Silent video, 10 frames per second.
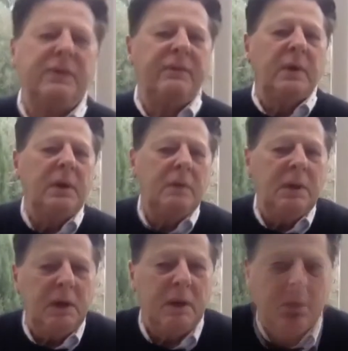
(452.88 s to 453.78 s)
a very
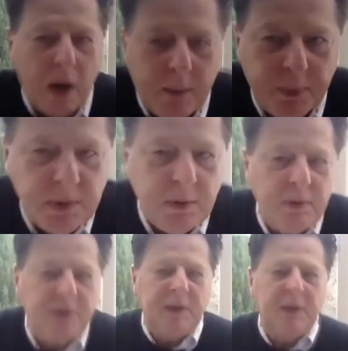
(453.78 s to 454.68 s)
unique
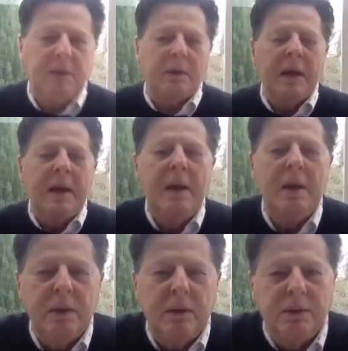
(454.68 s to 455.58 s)
opportunity here.
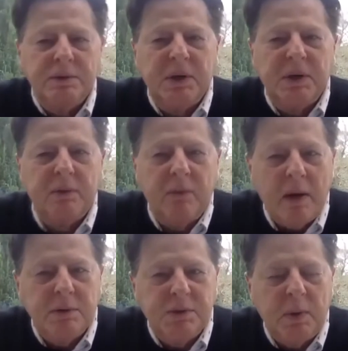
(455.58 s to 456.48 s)
There's a
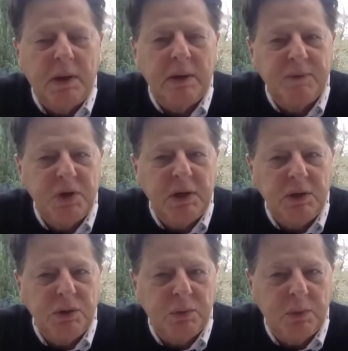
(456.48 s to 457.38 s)
groundswell of
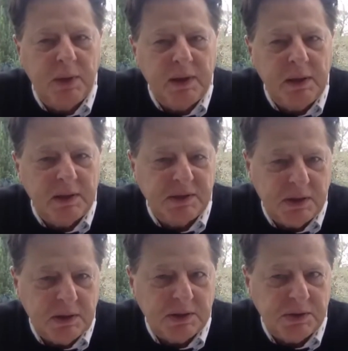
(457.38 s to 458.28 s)
change within this
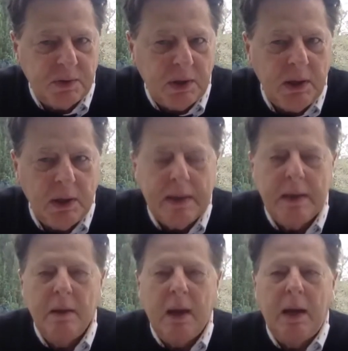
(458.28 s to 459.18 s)
industry.
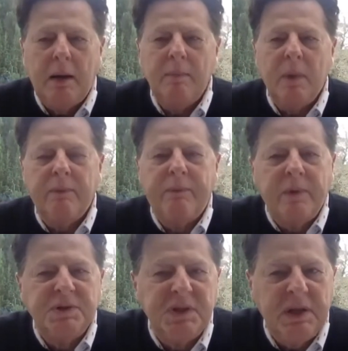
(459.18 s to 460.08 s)

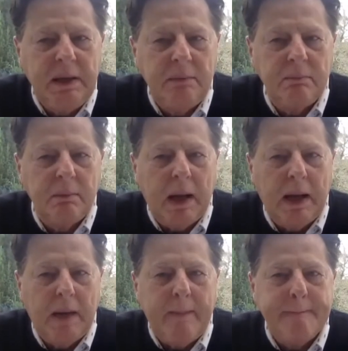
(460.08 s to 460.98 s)
Firstly,
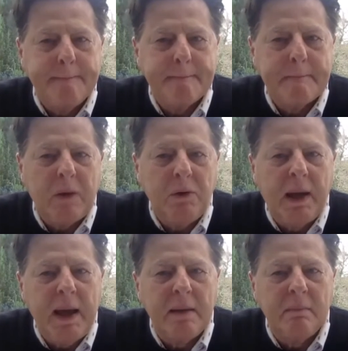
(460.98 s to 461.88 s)
you
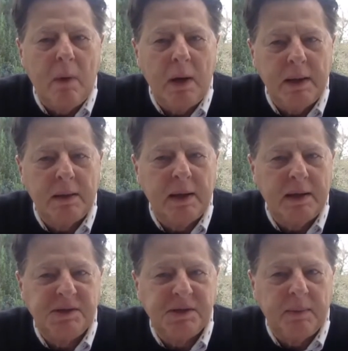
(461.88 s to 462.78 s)
can't
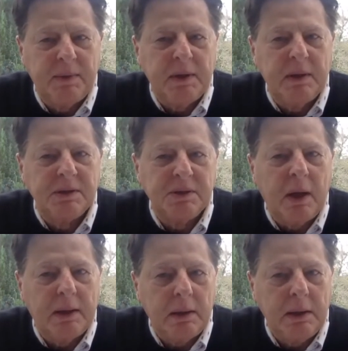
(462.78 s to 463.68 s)
monetize something that's
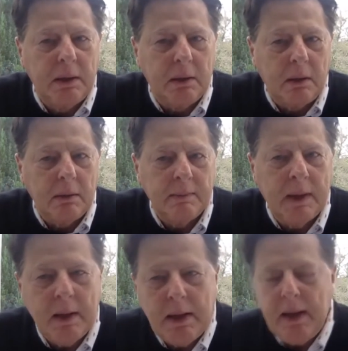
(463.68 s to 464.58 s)
not legal.
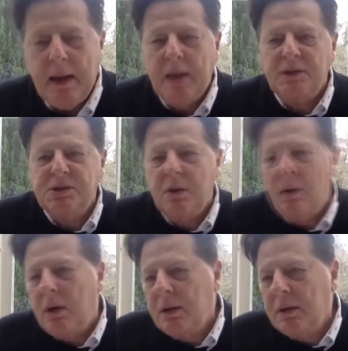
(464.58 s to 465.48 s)
And so
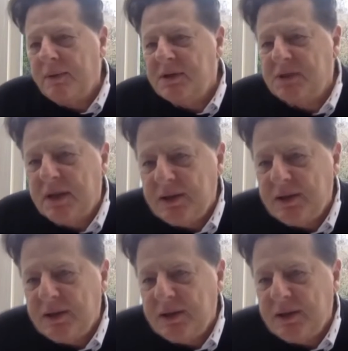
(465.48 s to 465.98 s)
all of this